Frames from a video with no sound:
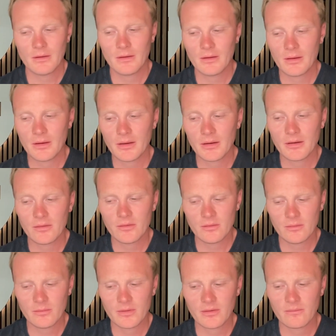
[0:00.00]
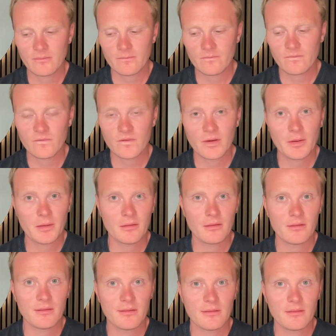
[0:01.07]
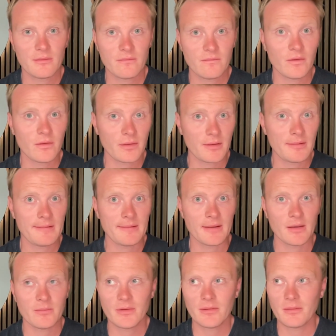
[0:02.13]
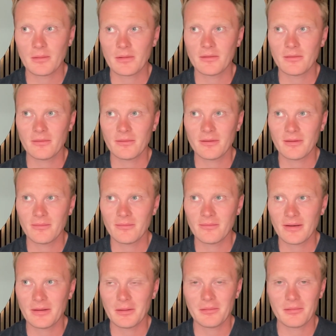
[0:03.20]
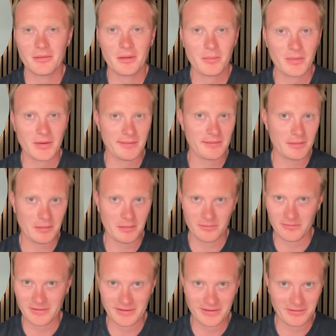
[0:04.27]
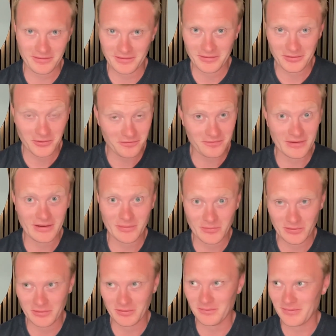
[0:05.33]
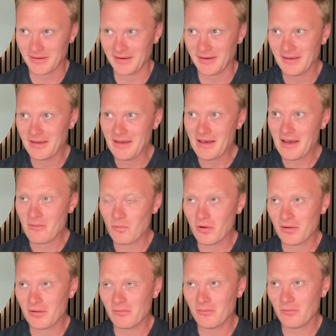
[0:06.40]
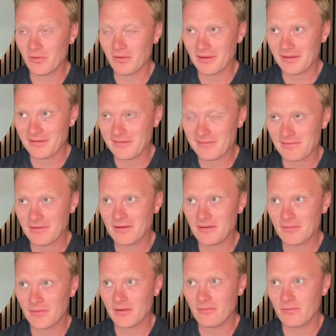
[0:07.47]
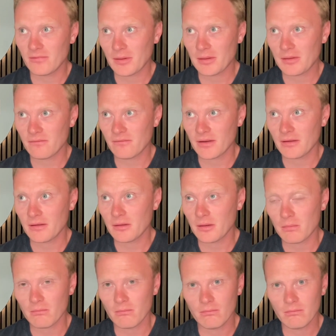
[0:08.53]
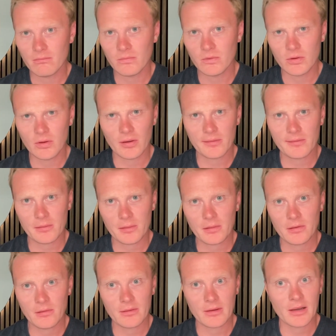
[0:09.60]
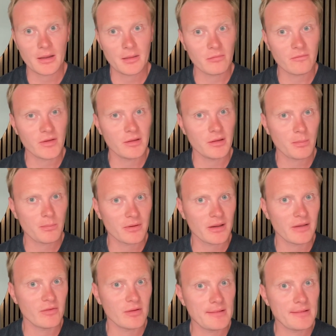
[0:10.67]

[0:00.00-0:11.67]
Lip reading: And in doing my research for this chat, because I know that I'm entering a specialism where you're going to know far more than me, what intrigued me was the fact that there's not just you guys within this private